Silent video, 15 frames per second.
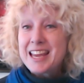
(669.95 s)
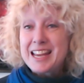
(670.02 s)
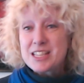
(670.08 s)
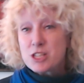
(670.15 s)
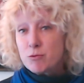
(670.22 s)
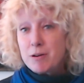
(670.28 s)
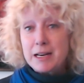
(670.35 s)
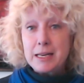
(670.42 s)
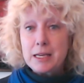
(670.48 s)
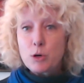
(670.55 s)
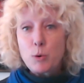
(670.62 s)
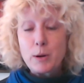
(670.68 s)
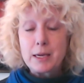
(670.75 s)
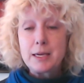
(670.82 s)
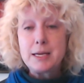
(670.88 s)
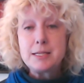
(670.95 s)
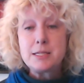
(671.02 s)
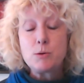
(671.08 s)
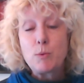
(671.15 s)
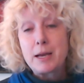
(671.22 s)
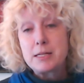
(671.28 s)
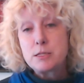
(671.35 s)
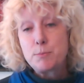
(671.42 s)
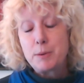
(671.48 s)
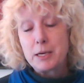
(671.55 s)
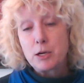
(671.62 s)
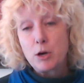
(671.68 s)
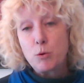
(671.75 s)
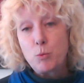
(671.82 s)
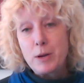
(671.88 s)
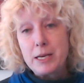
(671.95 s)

it's a really quick, easy way to pick up